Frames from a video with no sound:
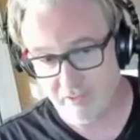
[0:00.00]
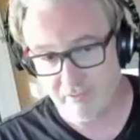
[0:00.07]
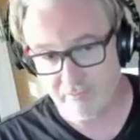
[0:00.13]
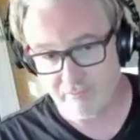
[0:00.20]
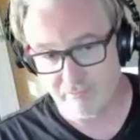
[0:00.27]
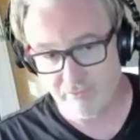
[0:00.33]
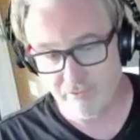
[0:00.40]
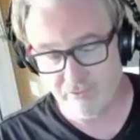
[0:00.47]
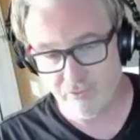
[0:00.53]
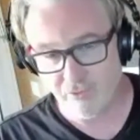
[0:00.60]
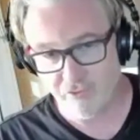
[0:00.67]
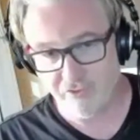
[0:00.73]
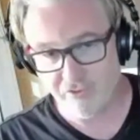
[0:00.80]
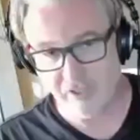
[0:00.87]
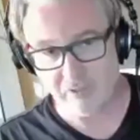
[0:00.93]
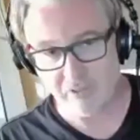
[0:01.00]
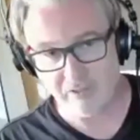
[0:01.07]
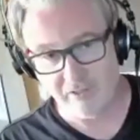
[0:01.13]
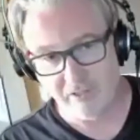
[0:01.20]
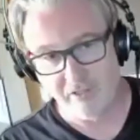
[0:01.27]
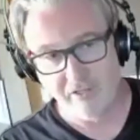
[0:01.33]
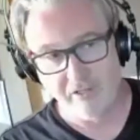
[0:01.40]
of course, they had me.
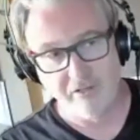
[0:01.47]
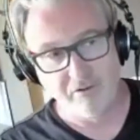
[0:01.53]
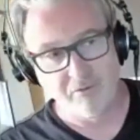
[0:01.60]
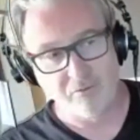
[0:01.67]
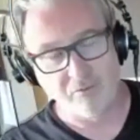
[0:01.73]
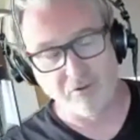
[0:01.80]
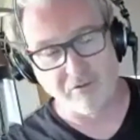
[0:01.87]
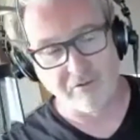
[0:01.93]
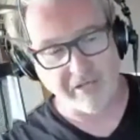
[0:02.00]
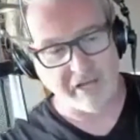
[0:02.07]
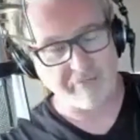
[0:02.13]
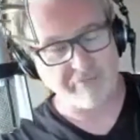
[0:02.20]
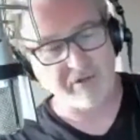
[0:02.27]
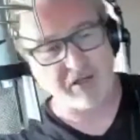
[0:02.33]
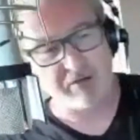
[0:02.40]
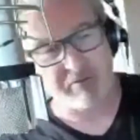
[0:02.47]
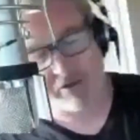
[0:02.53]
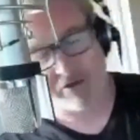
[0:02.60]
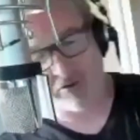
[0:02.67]
We're all laughing, and that's the